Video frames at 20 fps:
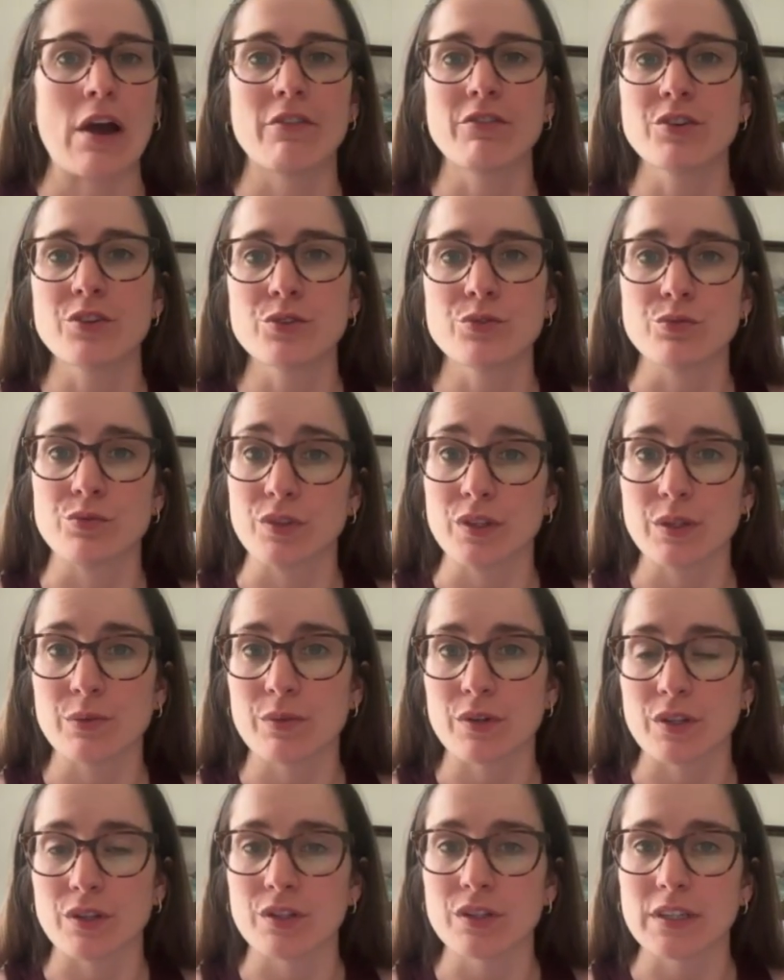however you really
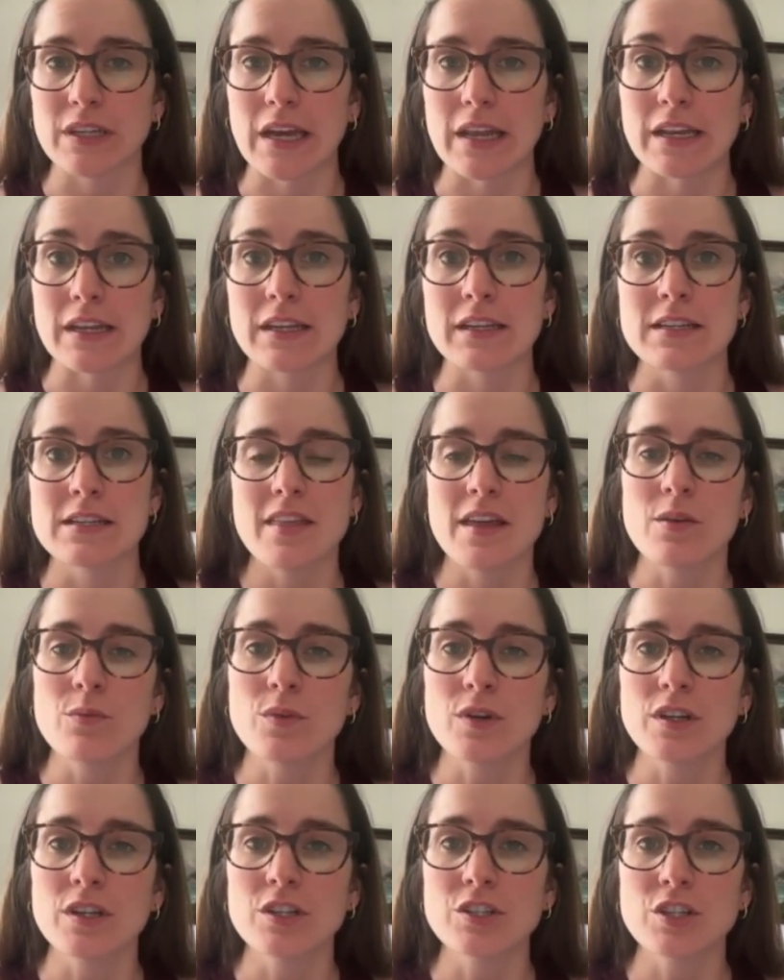want to look at it. Then
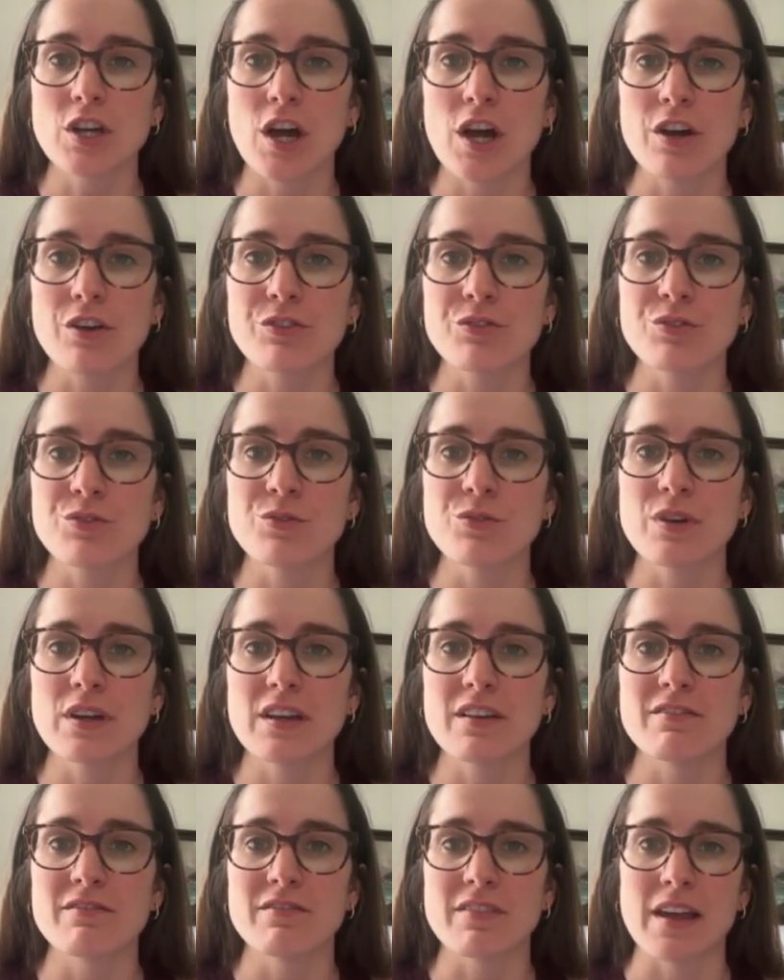we're going to talk through
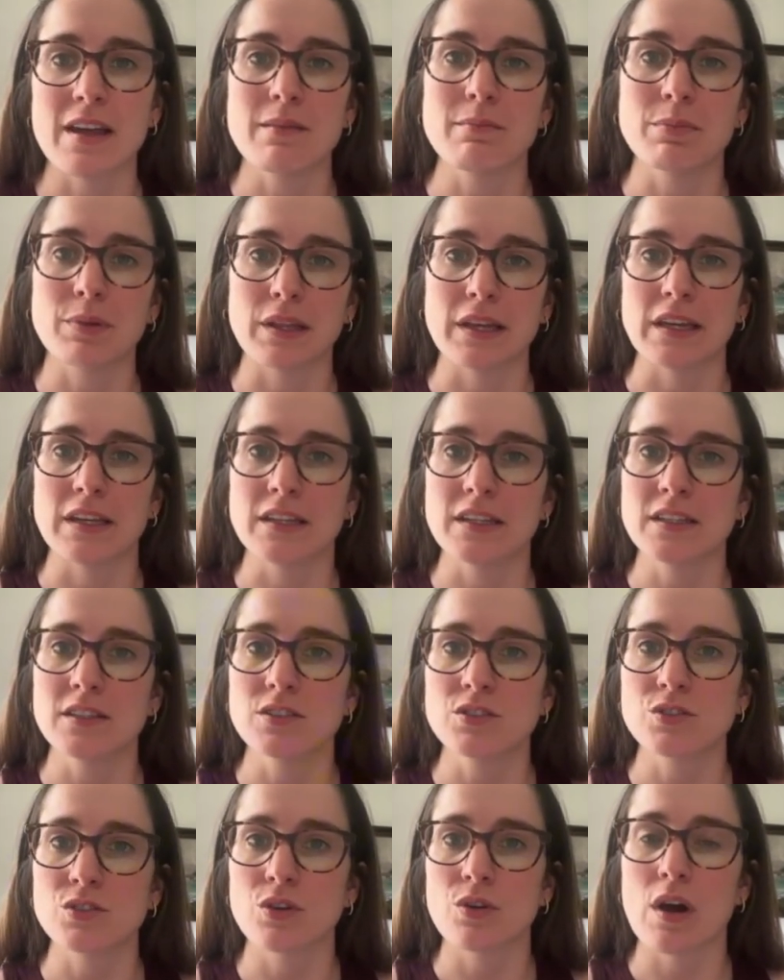event
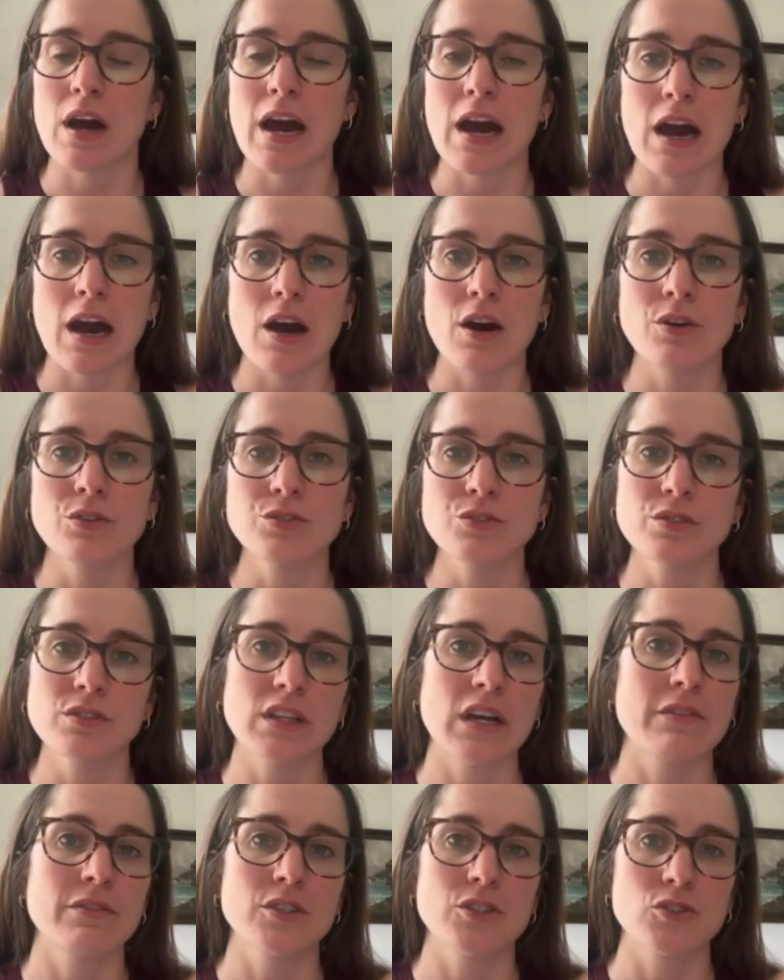planning, so how to
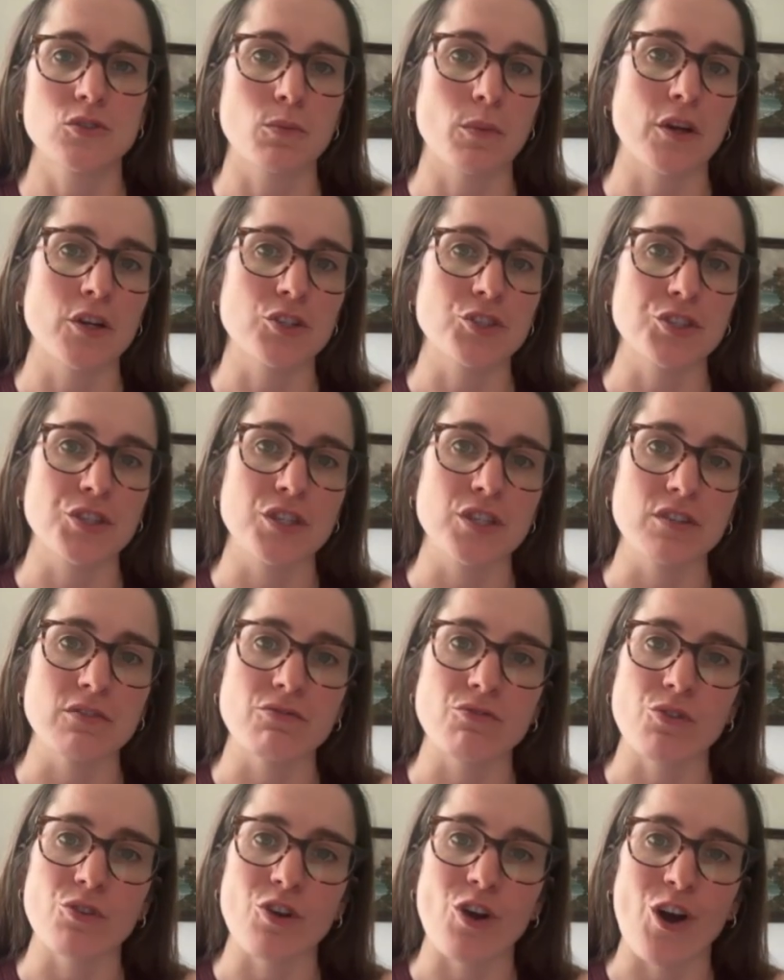leverage
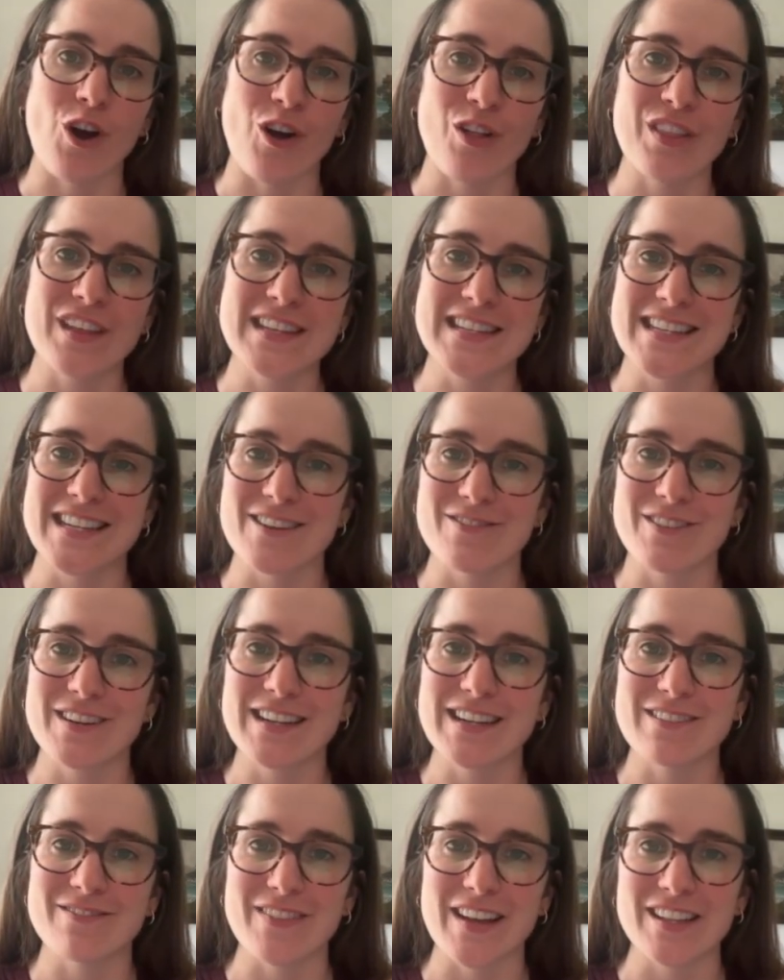Smartsheet for all the
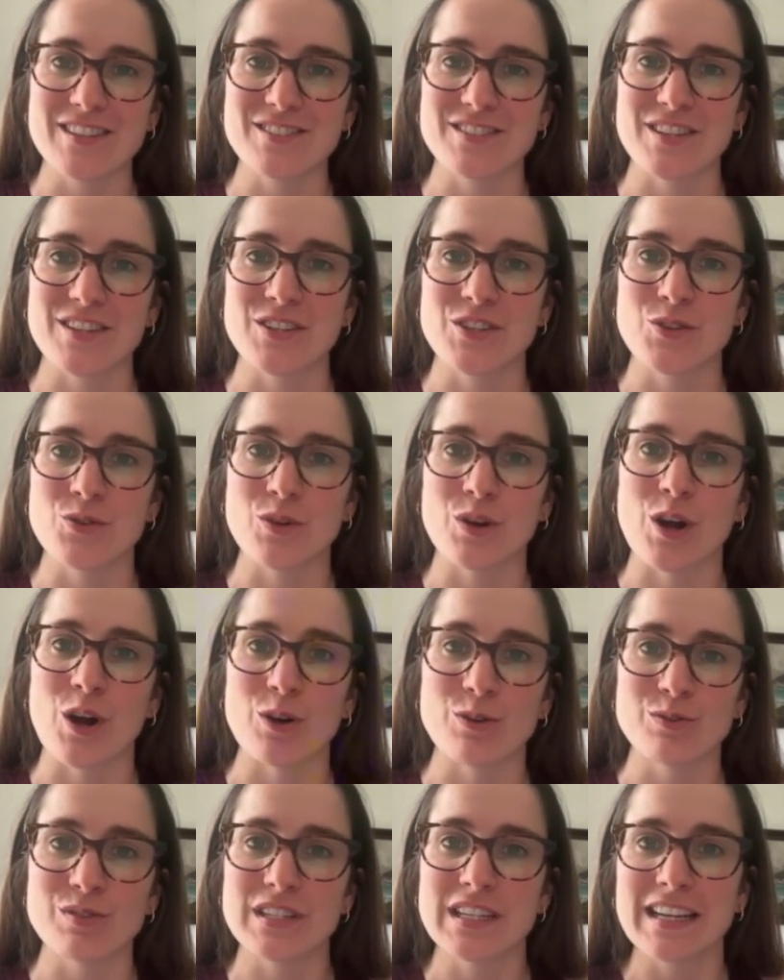different events that you are
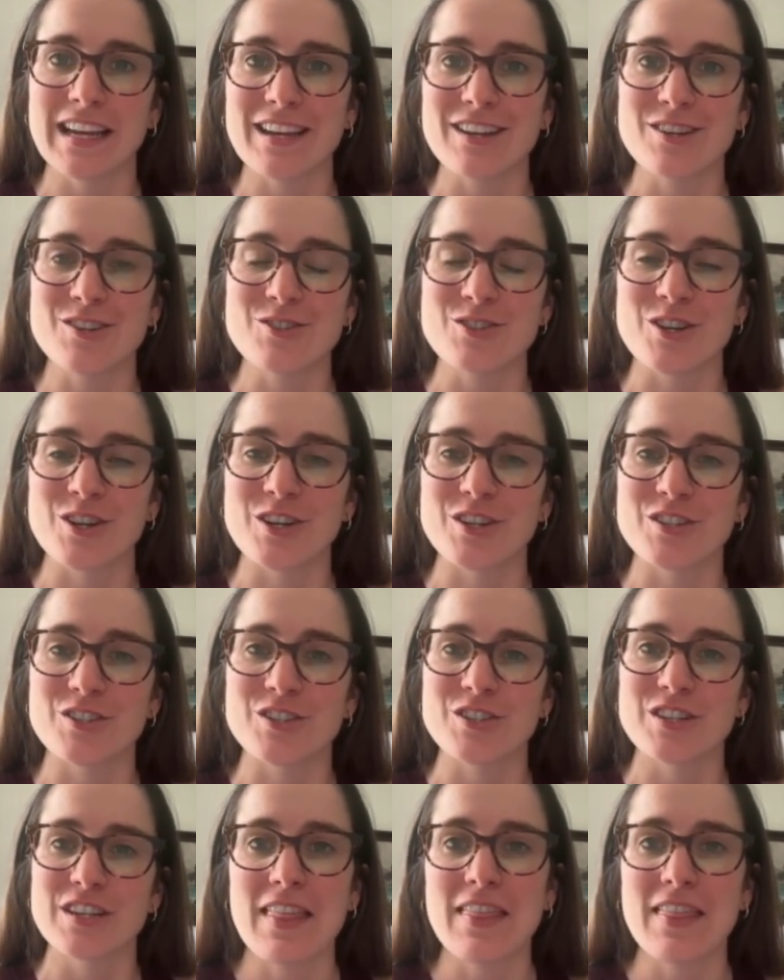hosting at your church.